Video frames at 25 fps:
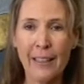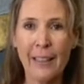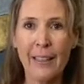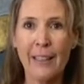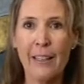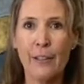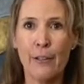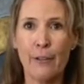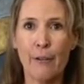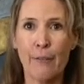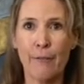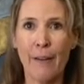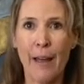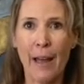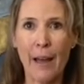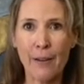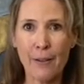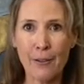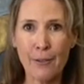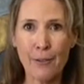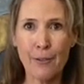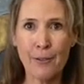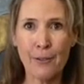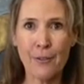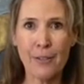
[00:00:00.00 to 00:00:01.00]
Your
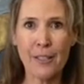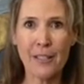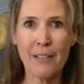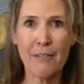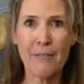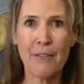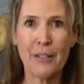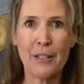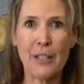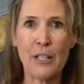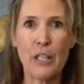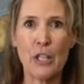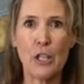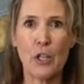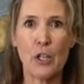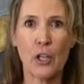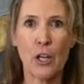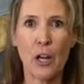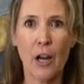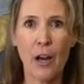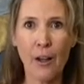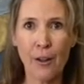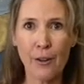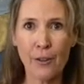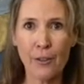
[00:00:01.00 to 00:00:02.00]
values are different, your
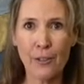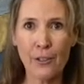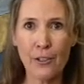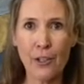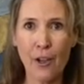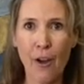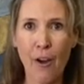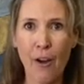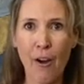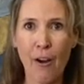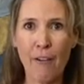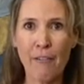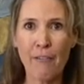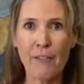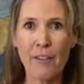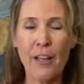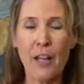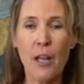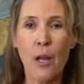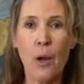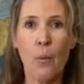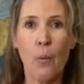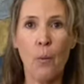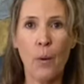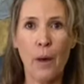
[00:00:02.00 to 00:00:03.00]
color's off.
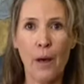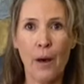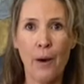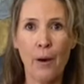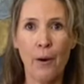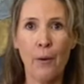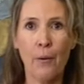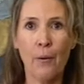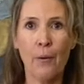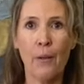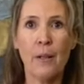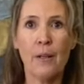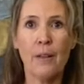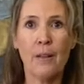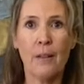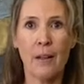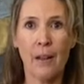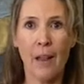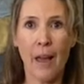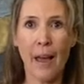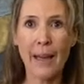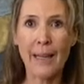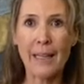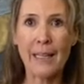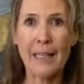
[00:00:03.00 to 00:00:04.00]
Well, the
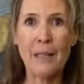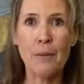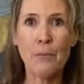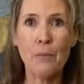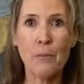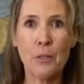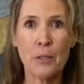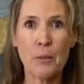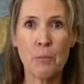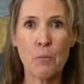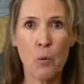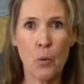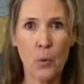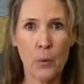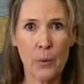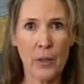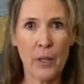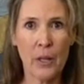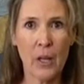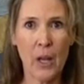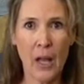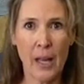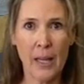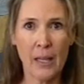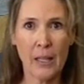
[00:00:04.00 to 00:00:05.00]
lighting was more
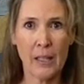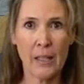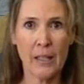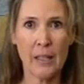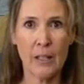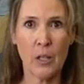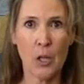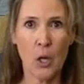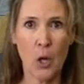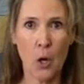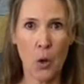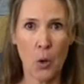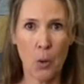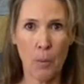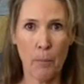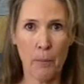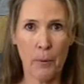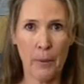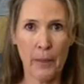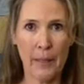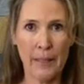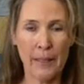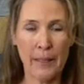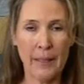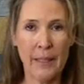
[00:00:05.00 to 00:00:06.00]
than likely the
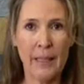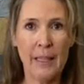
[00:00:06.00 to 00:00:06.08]
culprit.